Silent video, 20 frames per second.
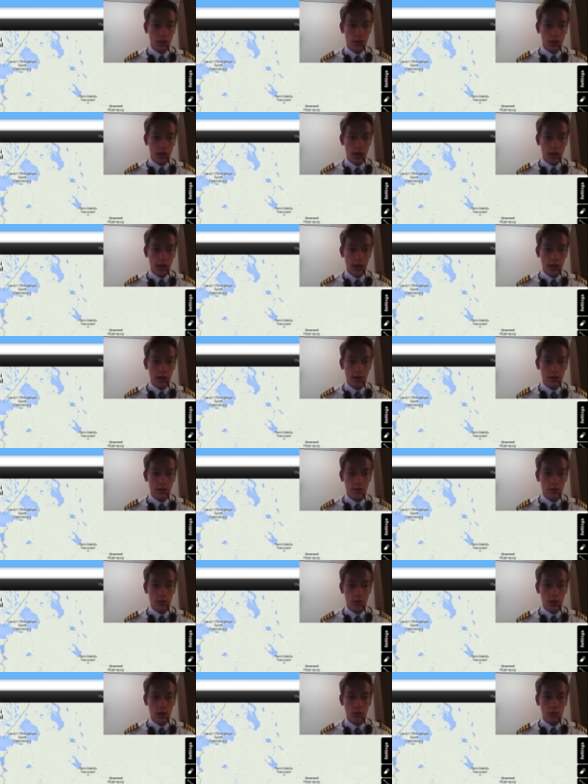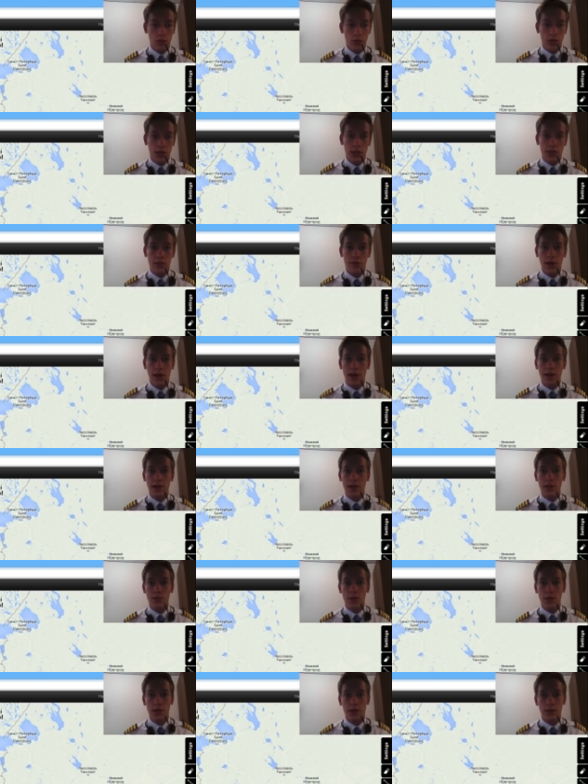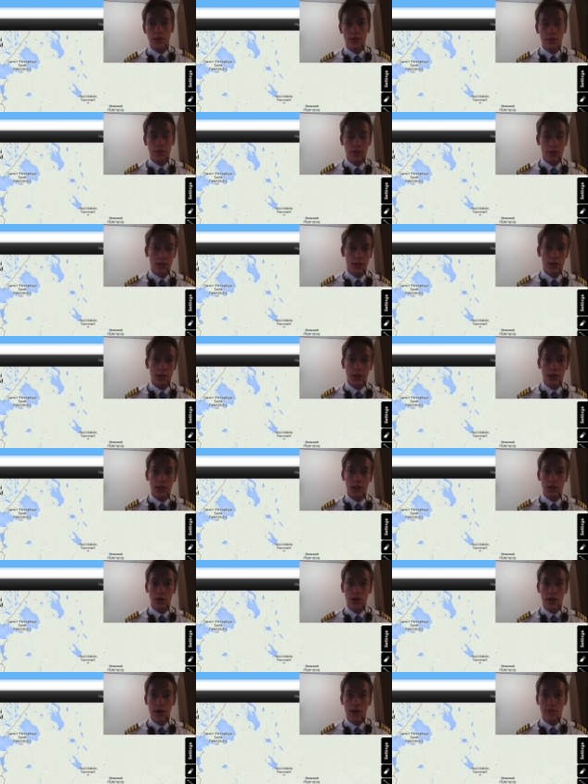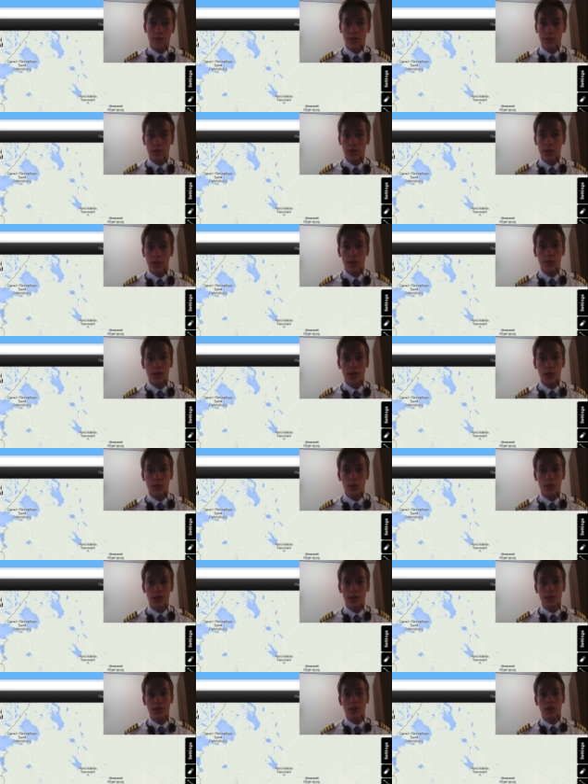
And RocketRoute has a validate button. I think you have the same thing with